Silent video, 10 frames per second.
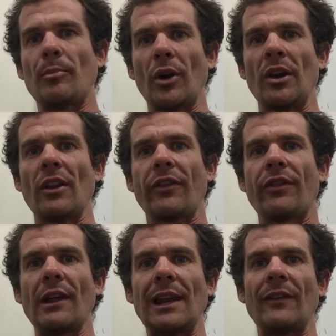burnt
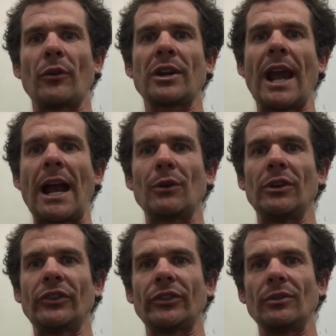1,100
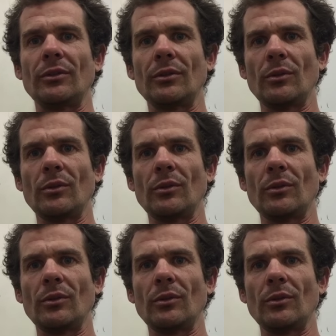calories.